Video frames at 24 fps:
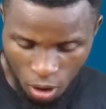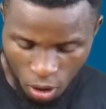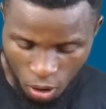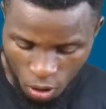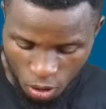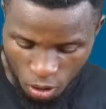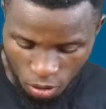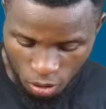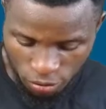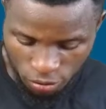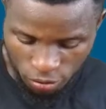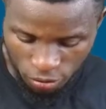
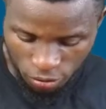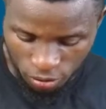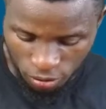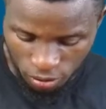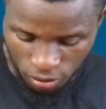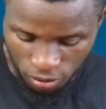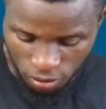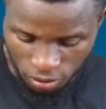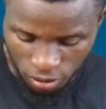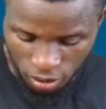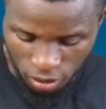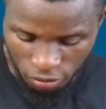of
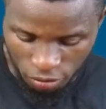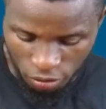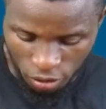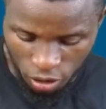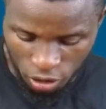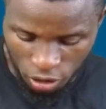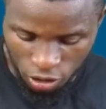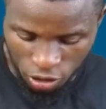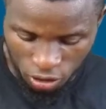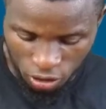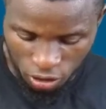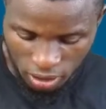the
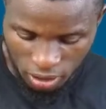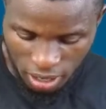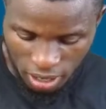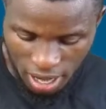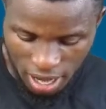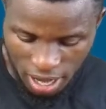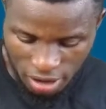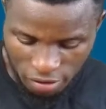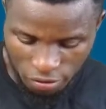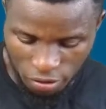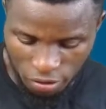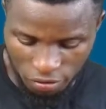function
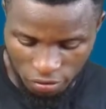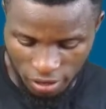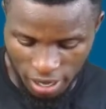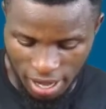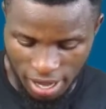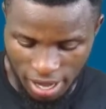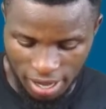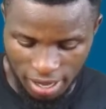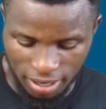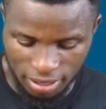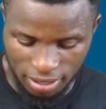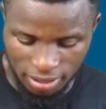f of
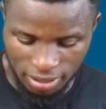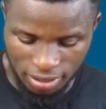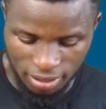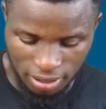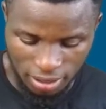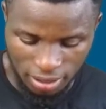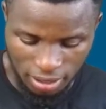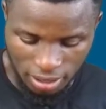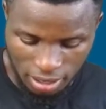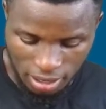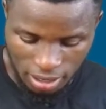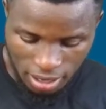x
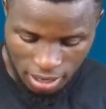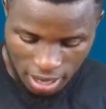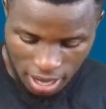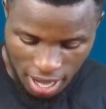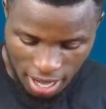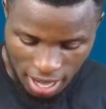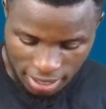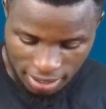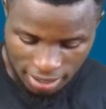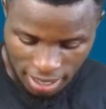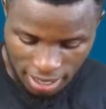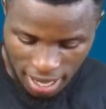
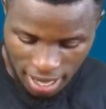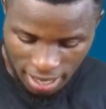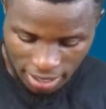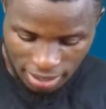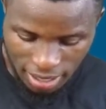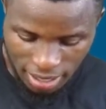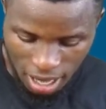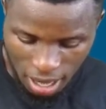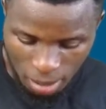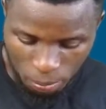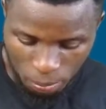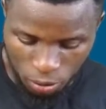as
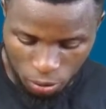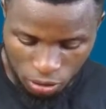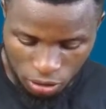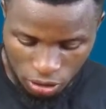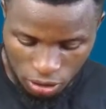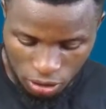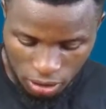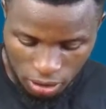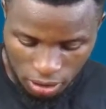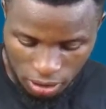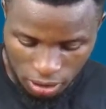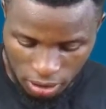x
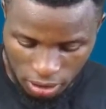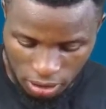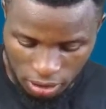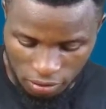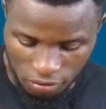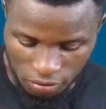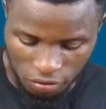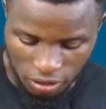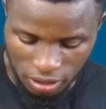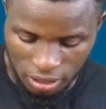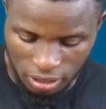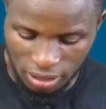approaches
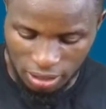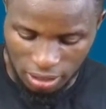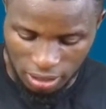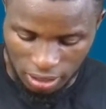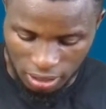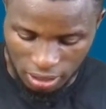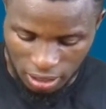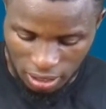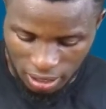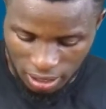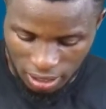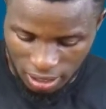
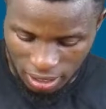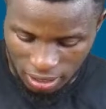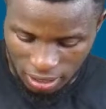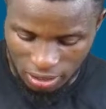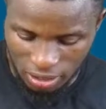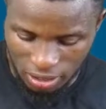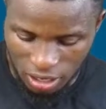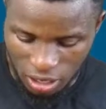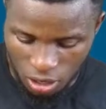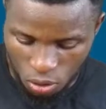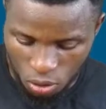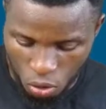infinity
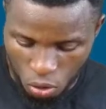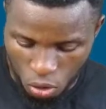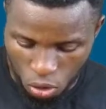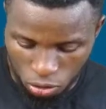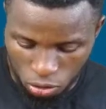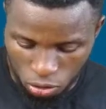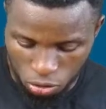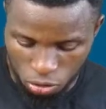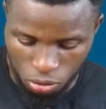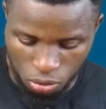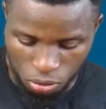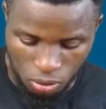is
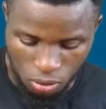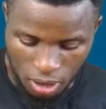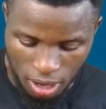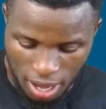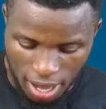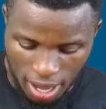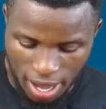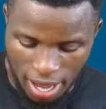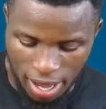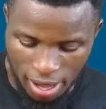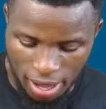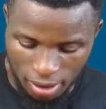equal to
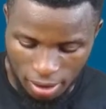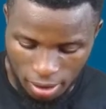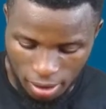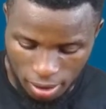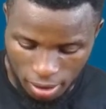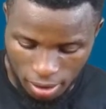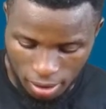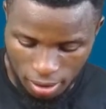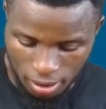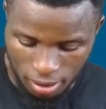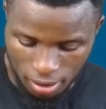L.